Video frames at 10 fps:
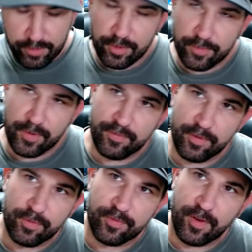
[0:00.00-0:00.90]
know if any of
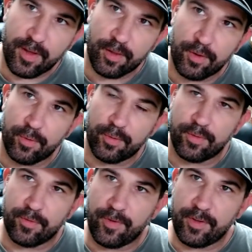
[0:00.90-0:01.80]
you follow
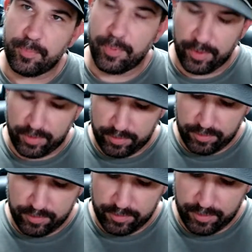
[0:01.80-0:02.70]
the Facebook
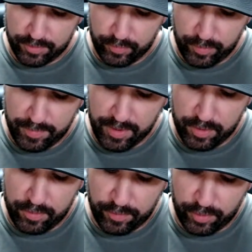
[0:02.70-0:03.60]
Swimbait
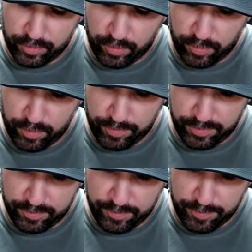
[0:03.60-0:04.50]
Universe group,
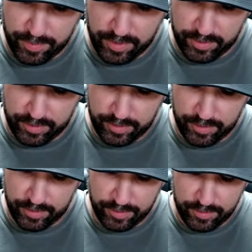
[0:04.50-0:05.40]
but
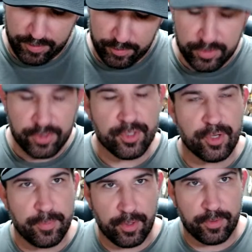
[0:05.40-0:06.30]
there was a
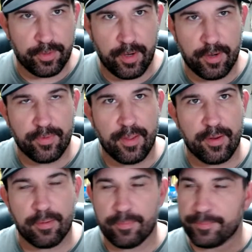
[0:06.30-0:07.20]
gentleman on there
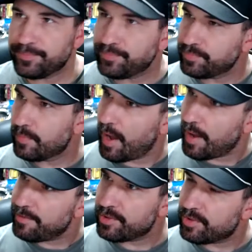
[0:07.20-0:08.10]
that
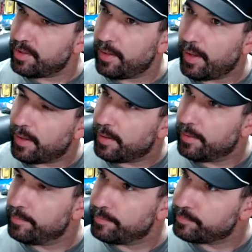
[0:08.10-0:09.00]
obviously
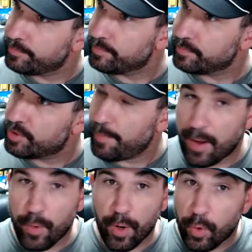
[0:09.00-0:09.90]
had
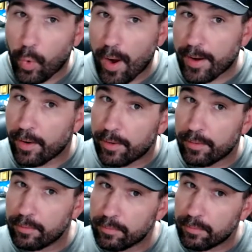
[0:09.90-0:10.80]
somehow
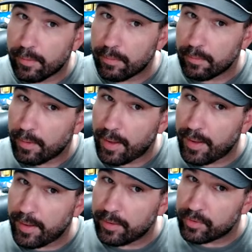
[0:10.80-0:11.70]
acquired
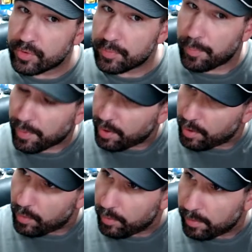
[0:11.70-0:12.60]
a
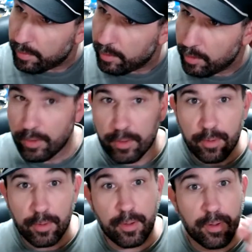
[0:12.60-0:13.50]
Spro
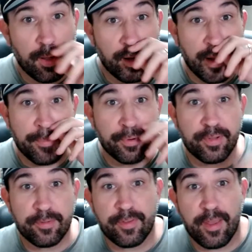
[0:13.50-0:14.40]

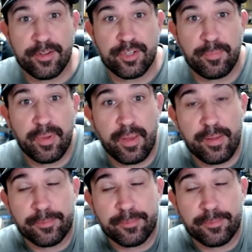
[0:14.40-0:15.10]
collaborative KGB